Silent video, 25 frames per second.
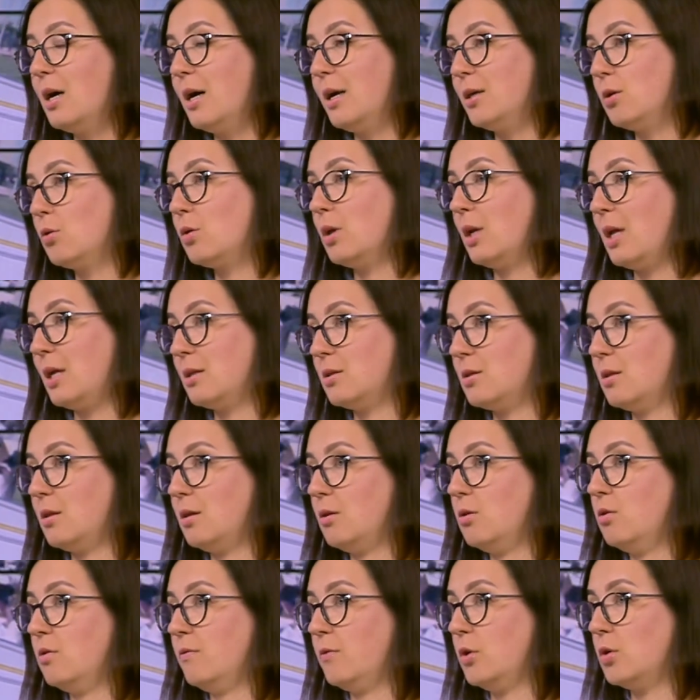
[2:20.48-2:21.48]
you can enter
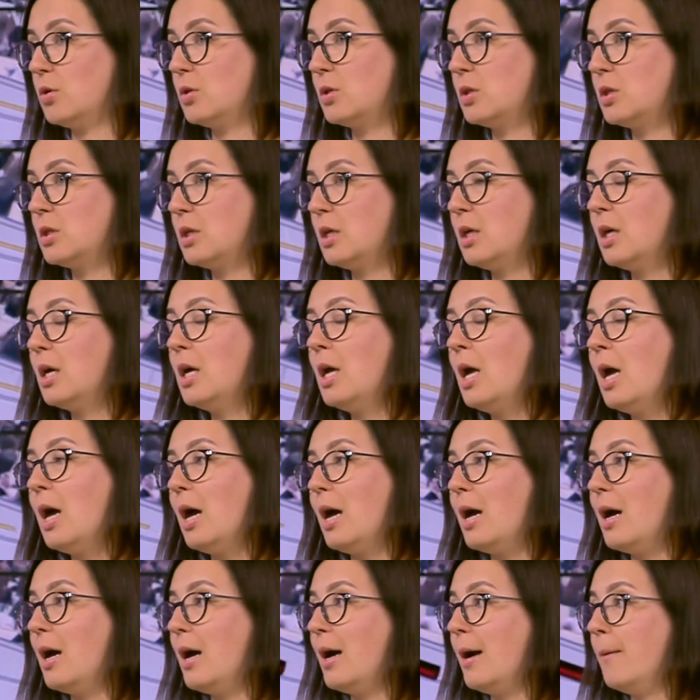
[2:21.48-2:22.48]
the university.
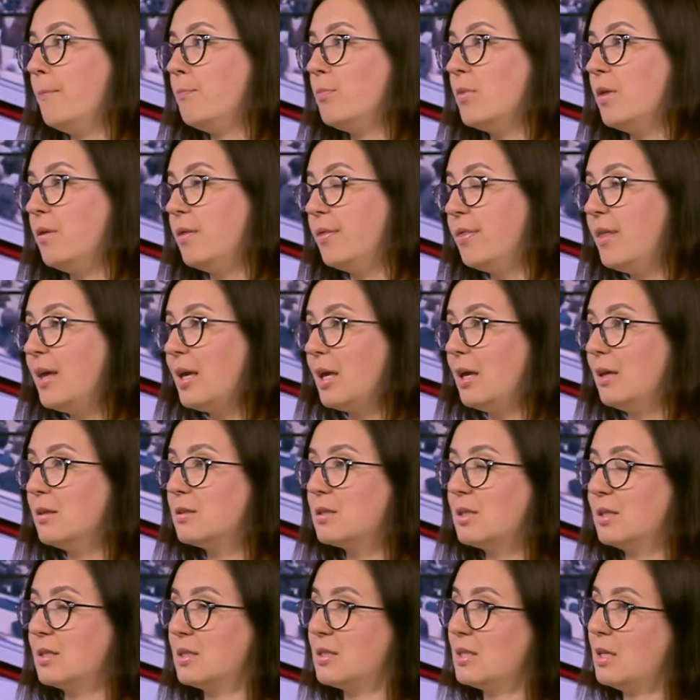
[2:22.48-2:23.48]
The thing
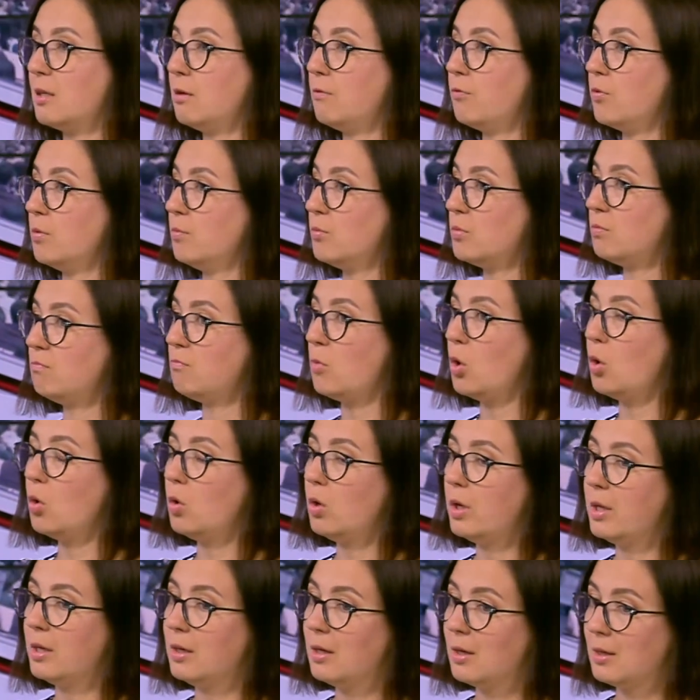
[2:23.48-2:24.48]
is that starting from
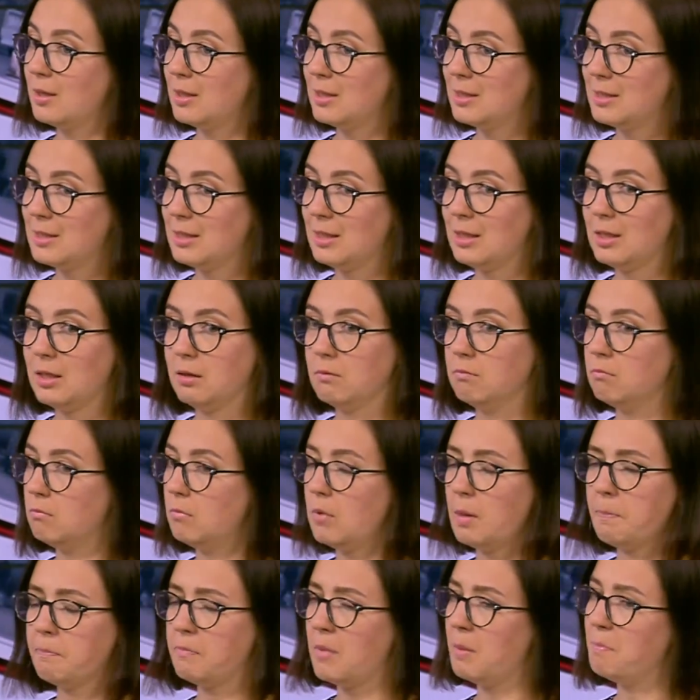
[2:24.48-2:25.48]
early
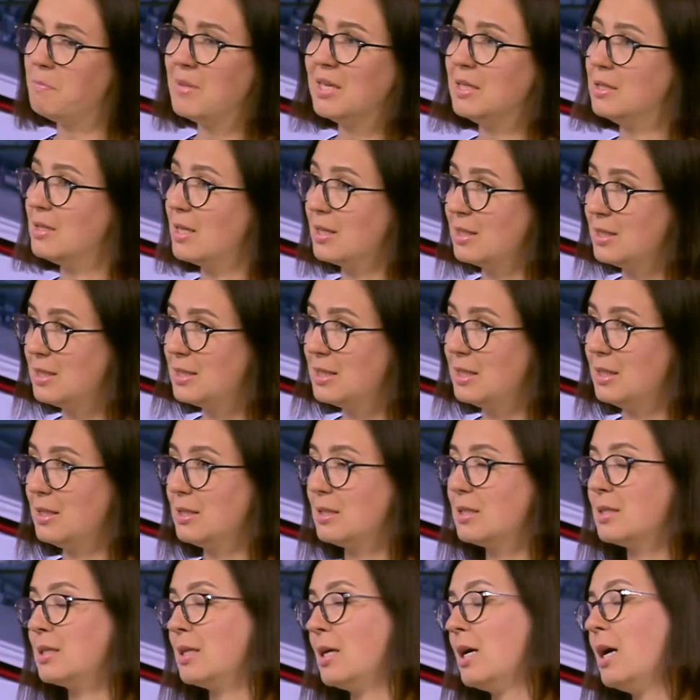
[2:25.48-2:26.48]

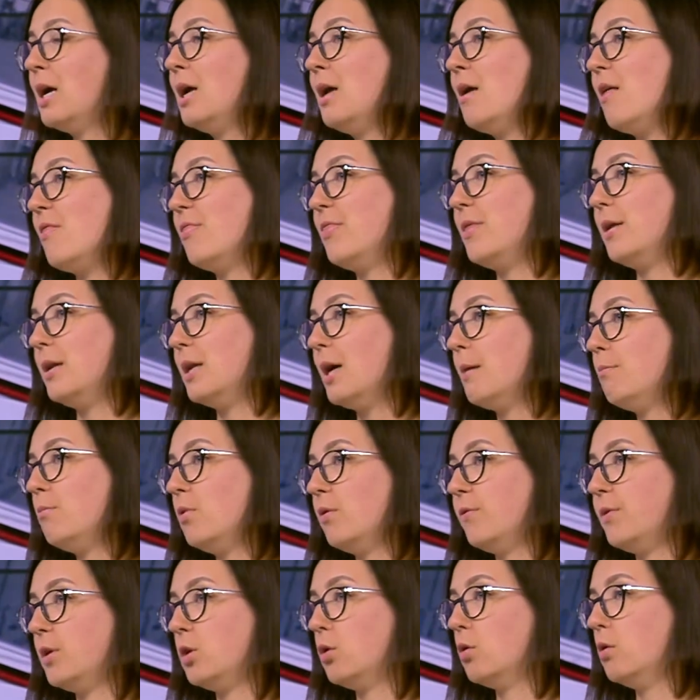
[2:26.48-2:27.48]
mid-90s, the
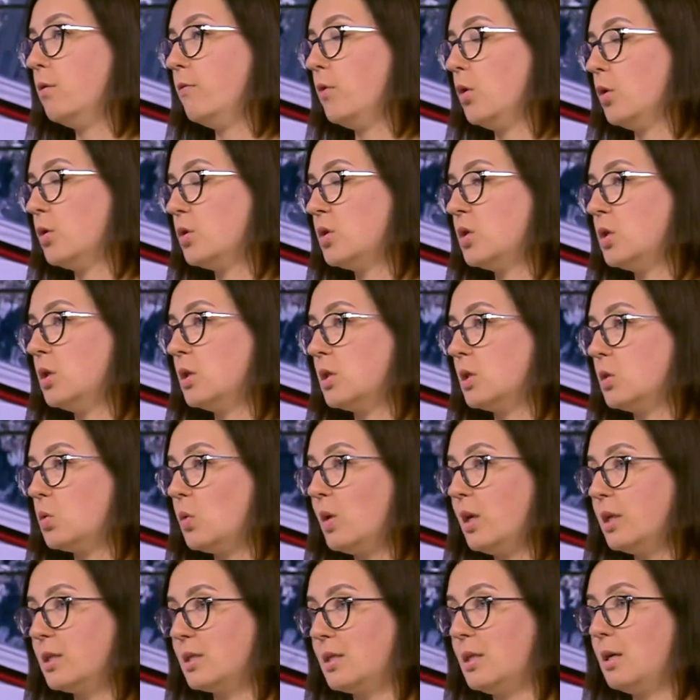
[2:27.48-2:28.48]
number of the universities as
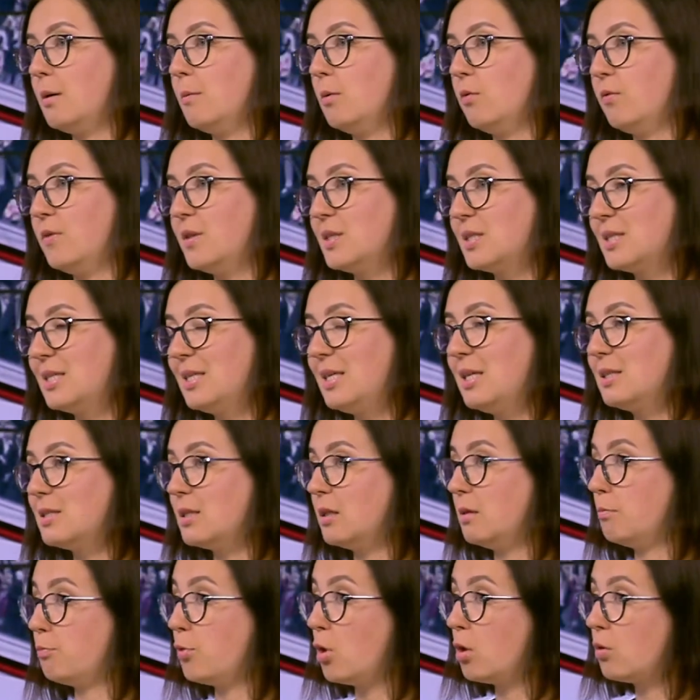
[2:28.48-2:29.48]
well as the number of the seats
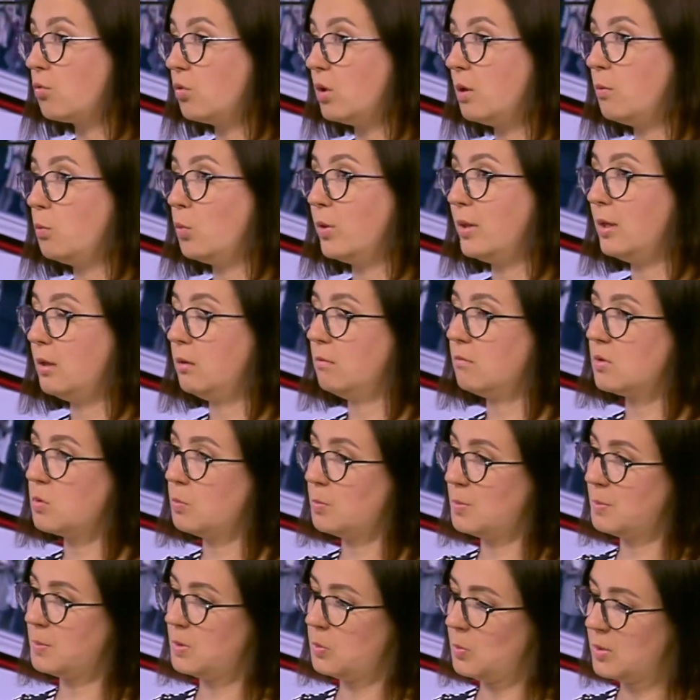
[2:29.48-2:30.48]
and the program within
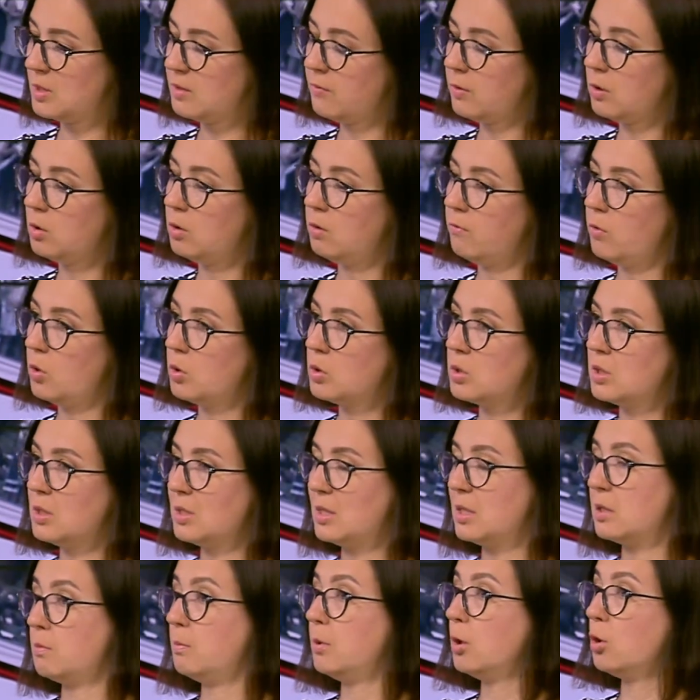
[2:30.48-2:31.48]
specific
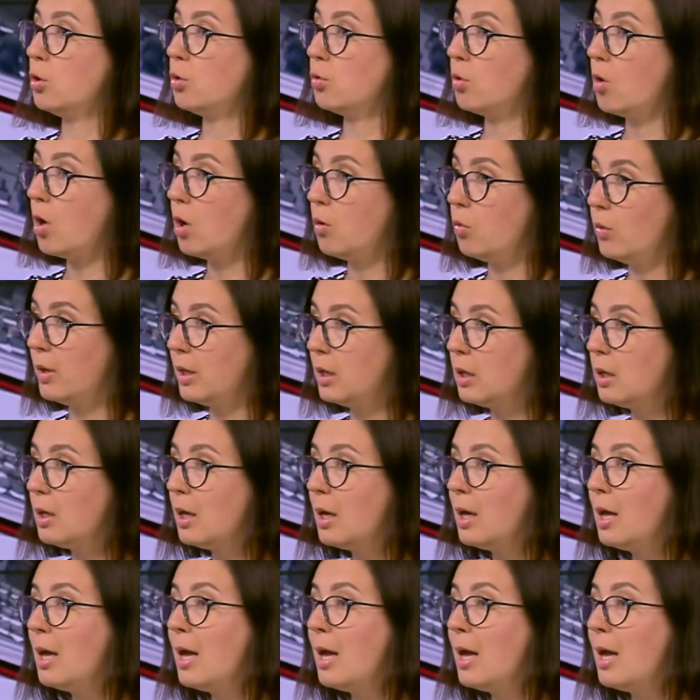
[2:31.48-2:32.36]
universities has been growing,